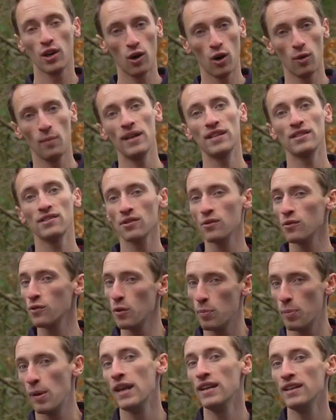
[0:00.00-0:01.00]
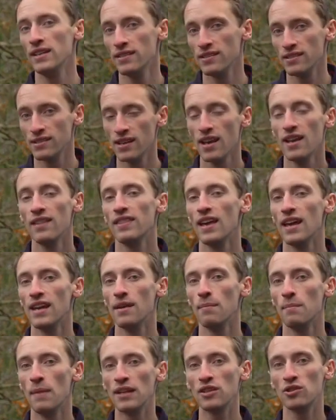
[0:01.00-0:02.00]
comments, or opinions,
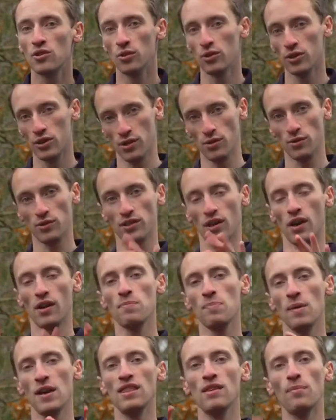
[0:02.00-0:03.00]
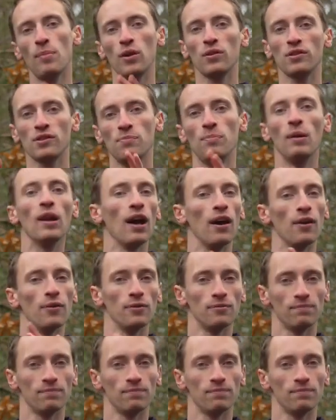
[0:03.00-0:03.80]
then make sure you type in the box below.